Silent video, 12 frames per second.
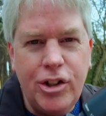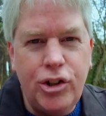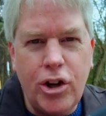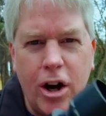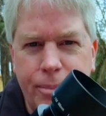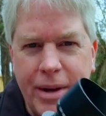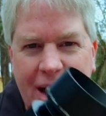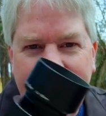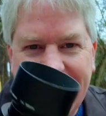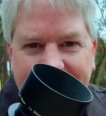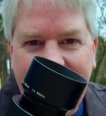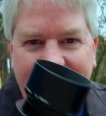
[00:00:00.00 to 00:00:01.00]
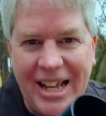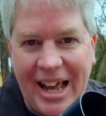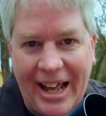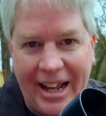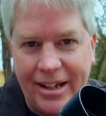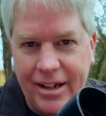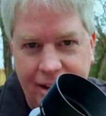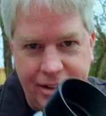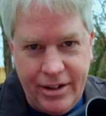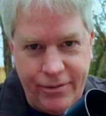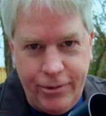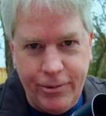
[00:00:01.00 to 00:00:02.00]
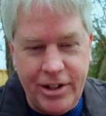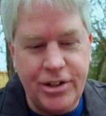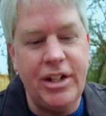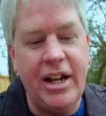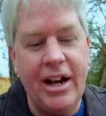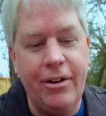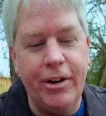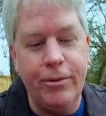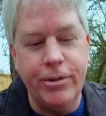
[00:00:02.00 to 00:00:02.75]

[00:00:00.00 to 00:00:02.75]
Sharp as a tack. I definitely want to see how